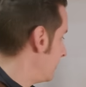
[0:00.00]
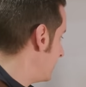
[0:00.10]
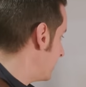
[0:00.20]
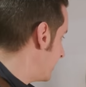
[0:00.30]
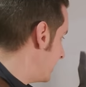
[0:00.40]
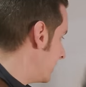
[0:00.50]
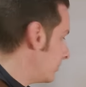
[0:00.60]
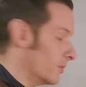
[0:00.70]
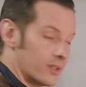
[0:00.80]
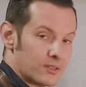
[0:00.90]
you'll end
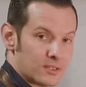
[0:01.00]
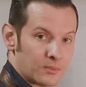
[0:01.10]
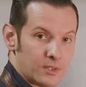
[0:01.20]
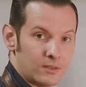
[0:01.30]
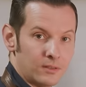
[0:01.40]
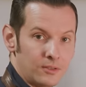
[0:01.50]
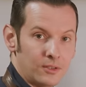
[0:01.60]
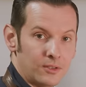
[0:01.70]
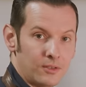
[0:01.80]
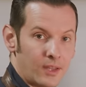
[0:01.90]
up with something you
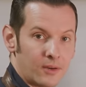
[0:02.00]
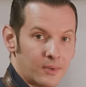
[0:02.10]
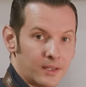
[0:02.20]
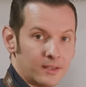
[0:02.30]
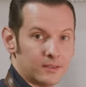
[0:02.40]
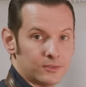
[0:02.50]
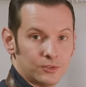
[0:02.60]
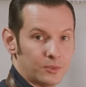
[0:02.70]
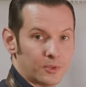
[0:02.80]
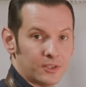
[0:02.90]
can do that way.
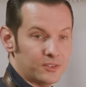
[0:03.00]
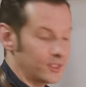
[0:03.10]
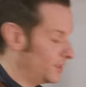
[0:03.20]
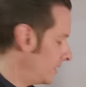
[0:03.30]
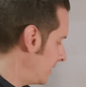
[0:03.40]
Super easy.